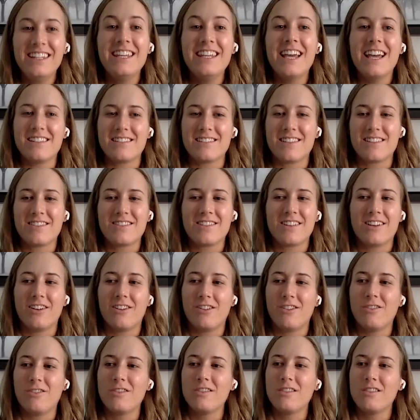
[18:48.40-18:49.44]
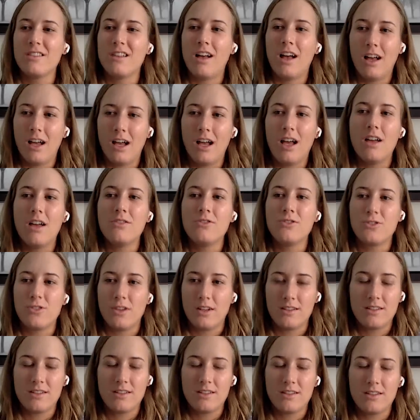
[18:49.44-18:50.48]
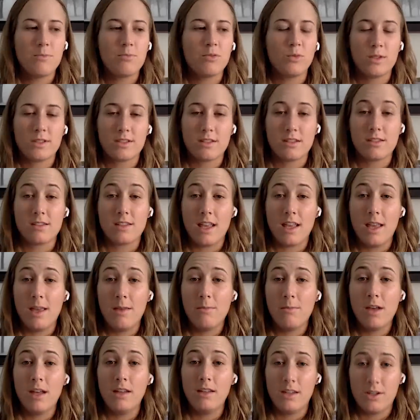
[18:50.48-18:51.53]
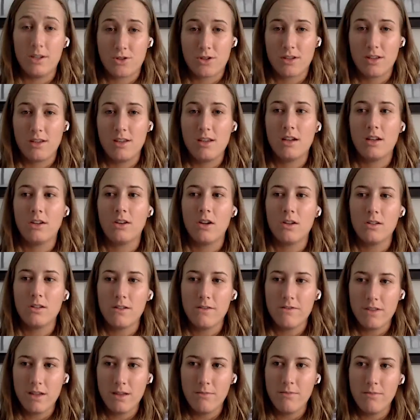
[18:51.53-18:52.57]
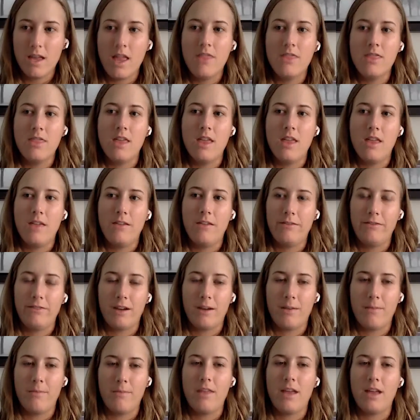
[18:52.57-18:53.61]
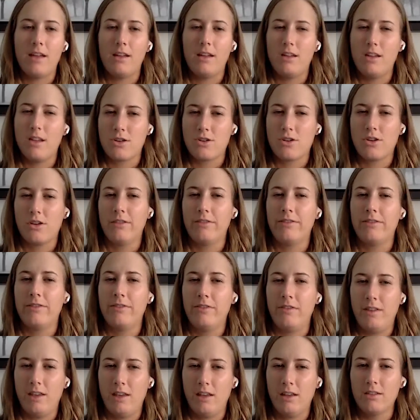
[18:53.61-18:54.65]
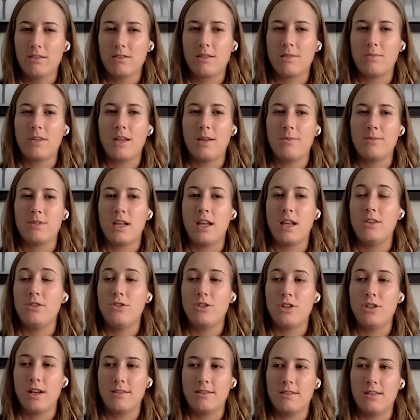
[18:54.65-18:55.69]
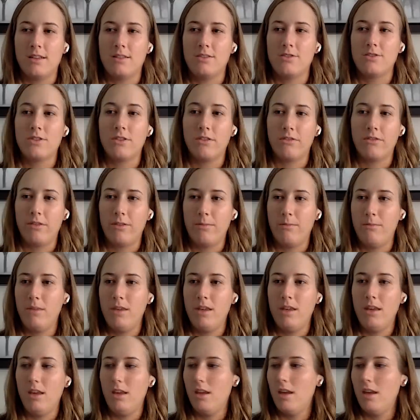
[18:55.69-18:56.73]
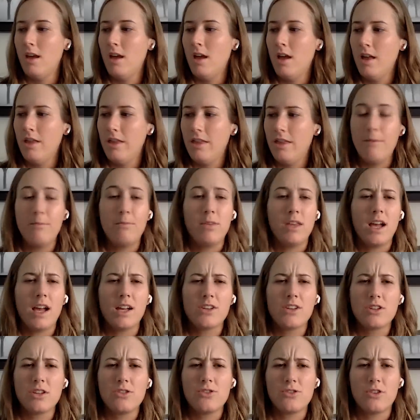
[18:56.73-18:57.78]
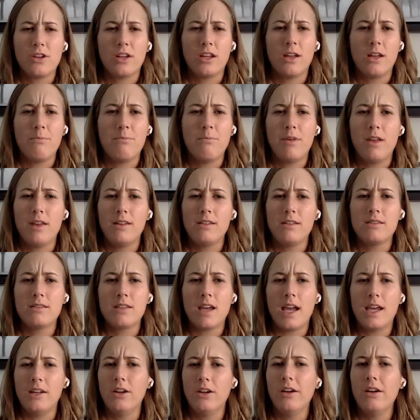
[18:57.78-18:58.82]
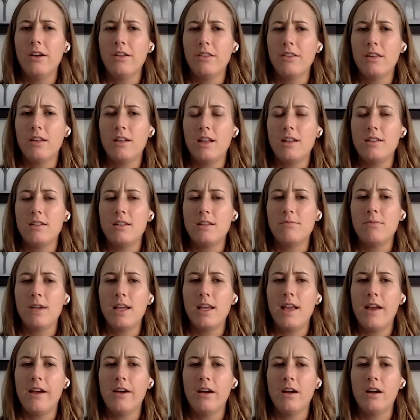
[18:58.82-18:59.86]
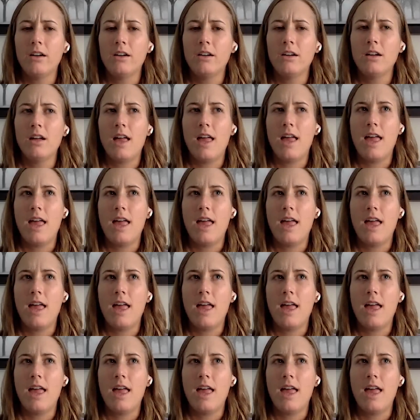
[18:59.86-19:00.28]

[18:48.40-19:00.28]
Yes. So uh, string setup was the same initially on all of them. And then from that initial feel, sometimes I adjusted. So for me, the MP actually string a bit tighter than I did my Aero.